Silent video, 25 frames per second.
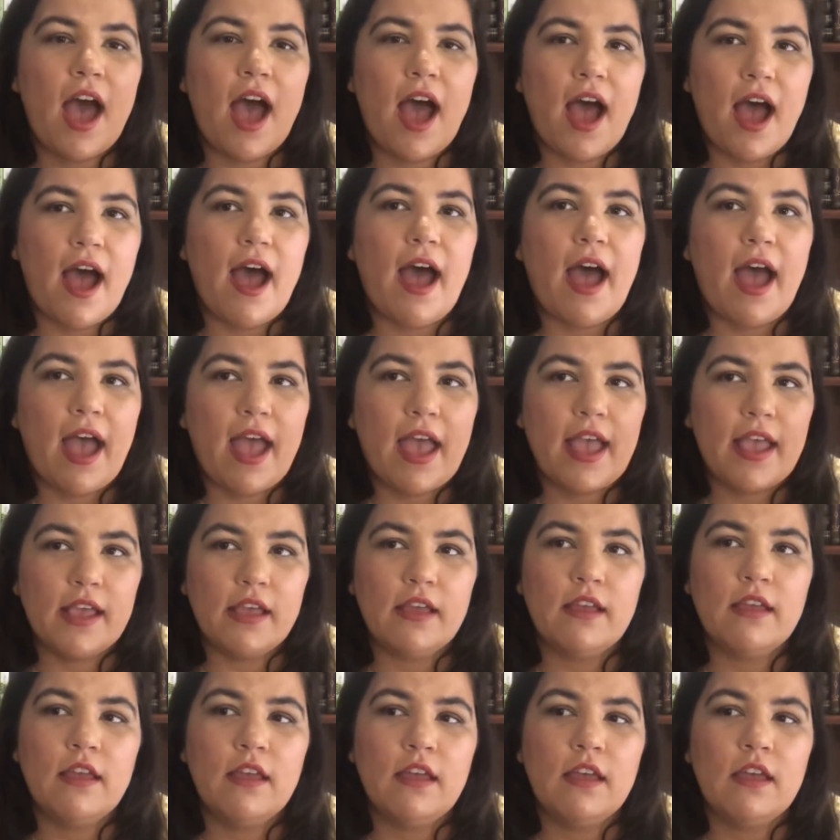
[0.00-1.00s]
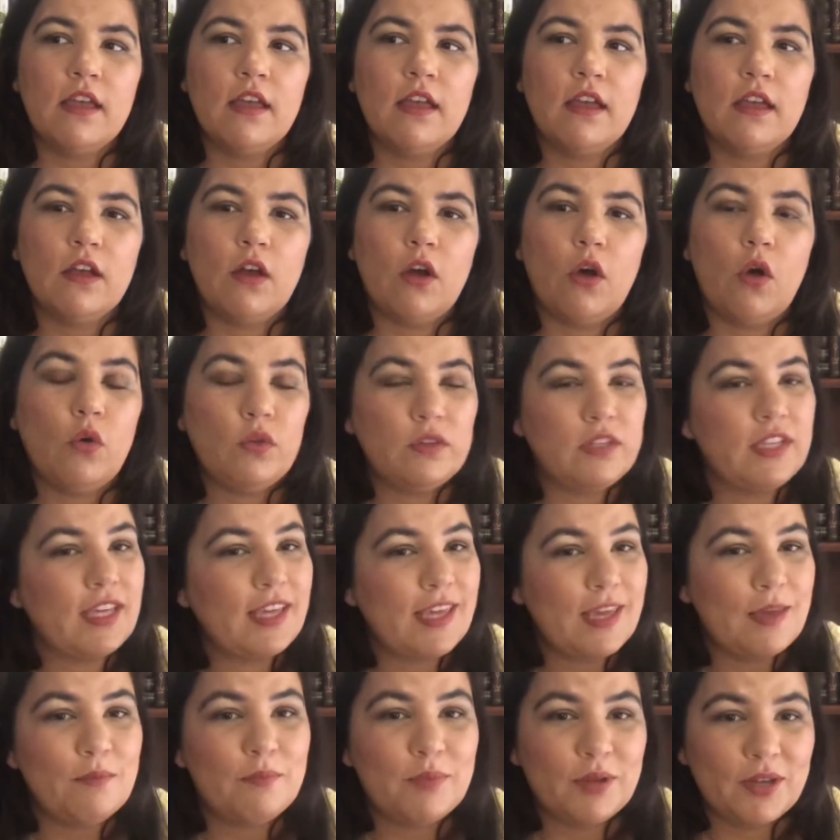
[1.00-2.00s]
I only
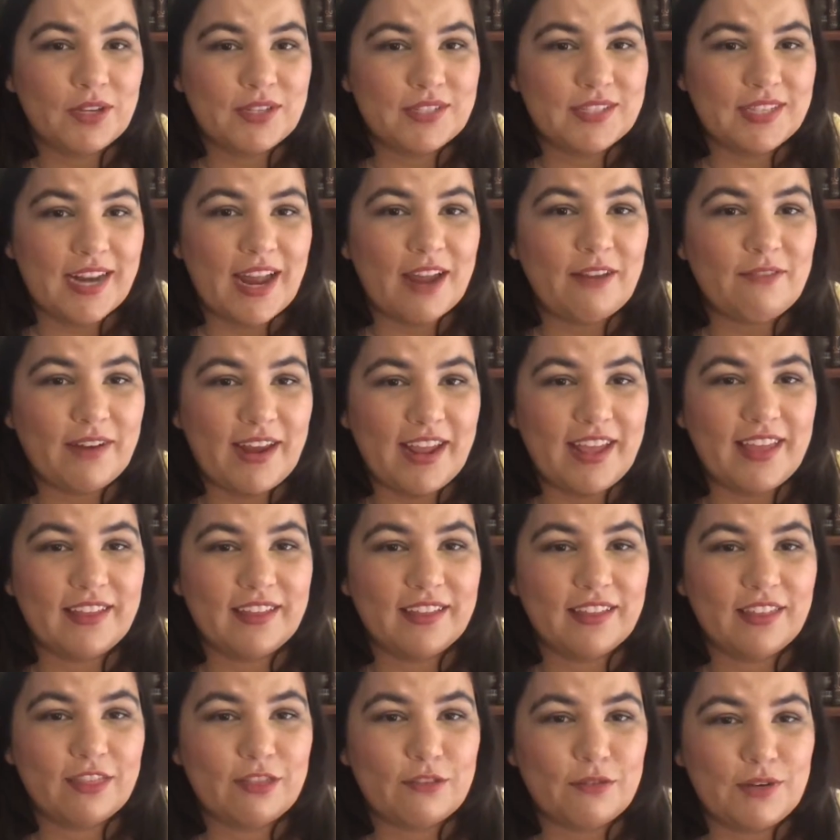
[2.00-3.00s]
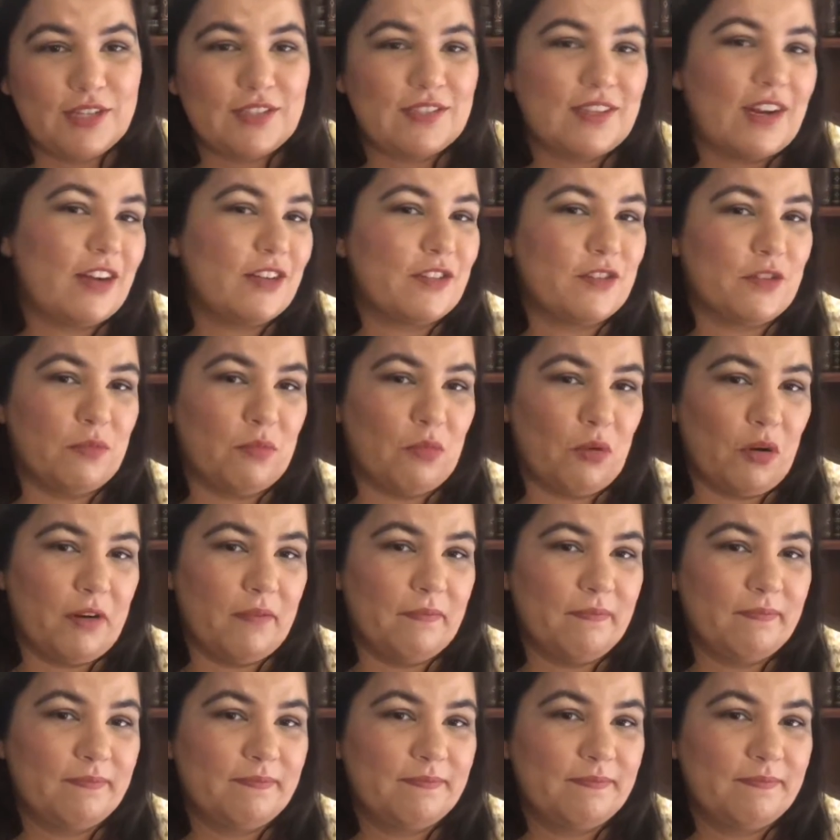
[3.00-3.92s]
keep books that I rate 3 stars or more.